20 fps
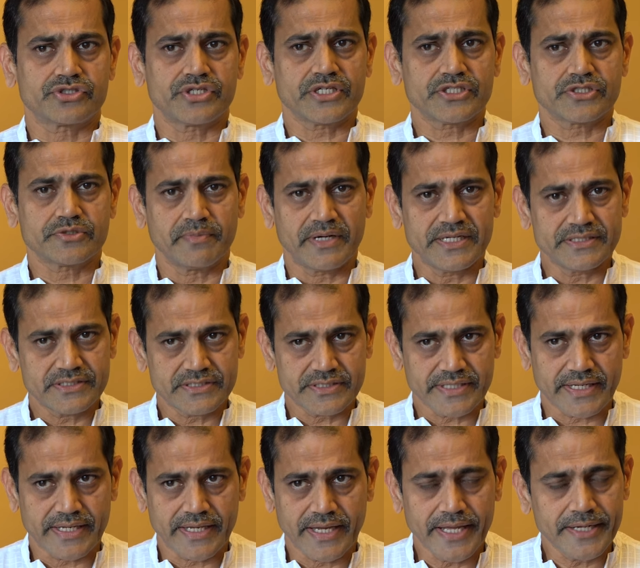6 months
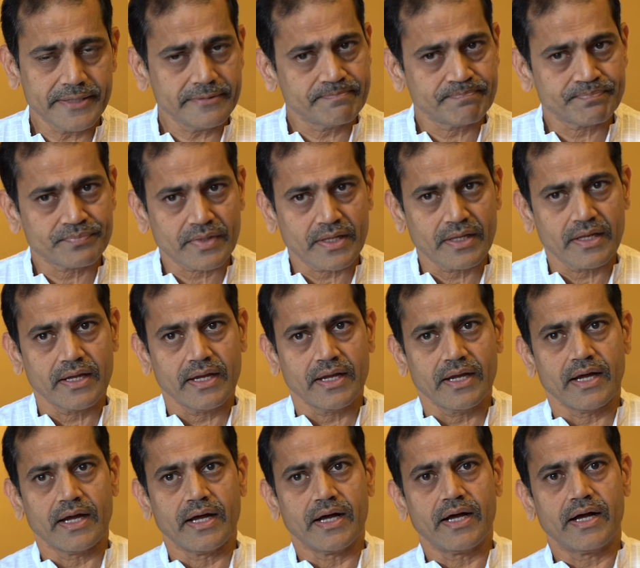again,
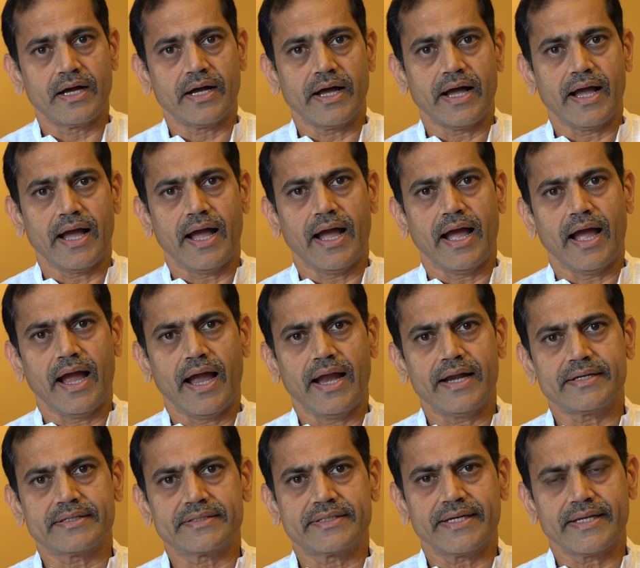
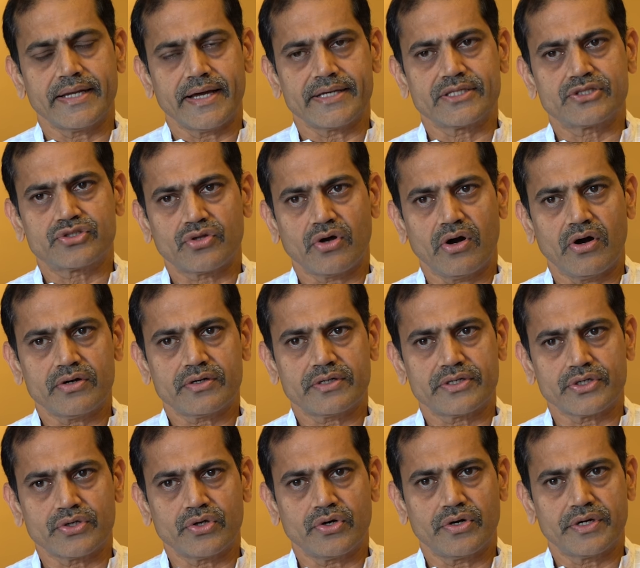and then I
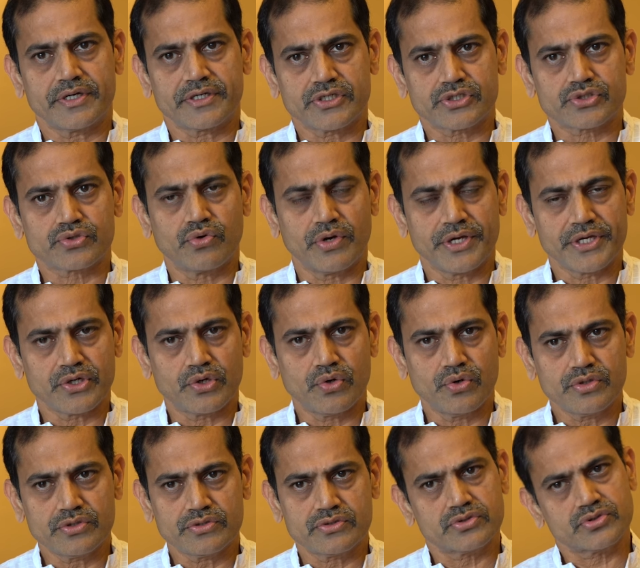thought, you know, it is going
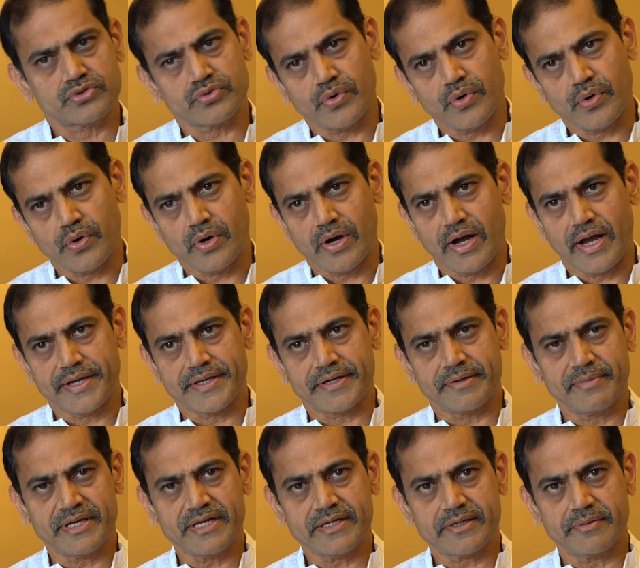good, so I
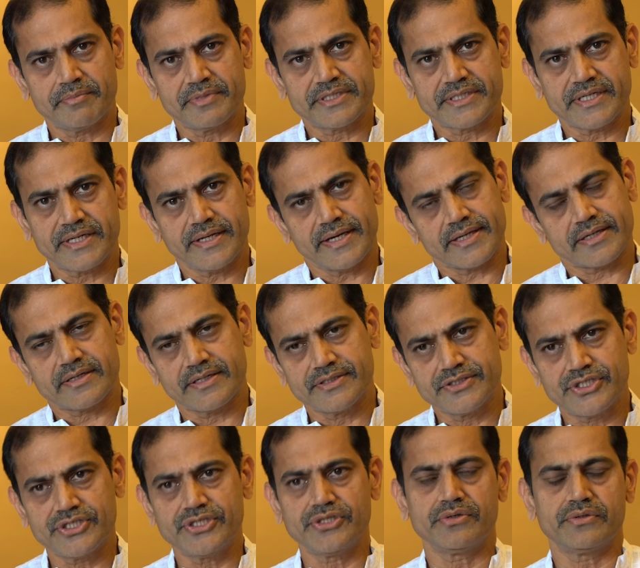remain committed. I
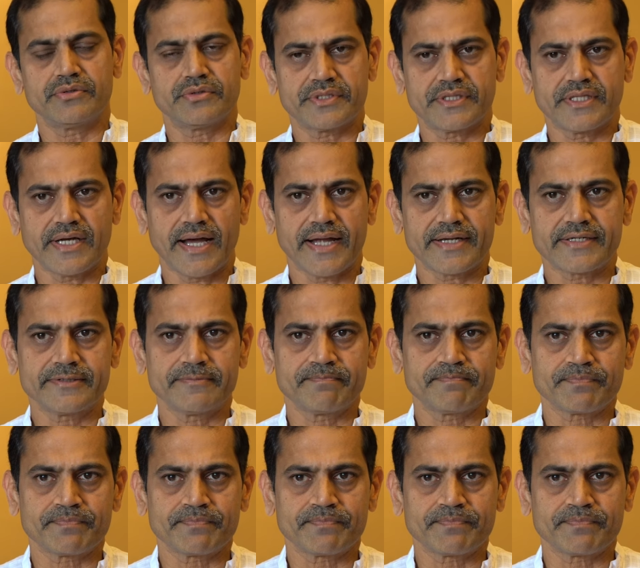continued with that.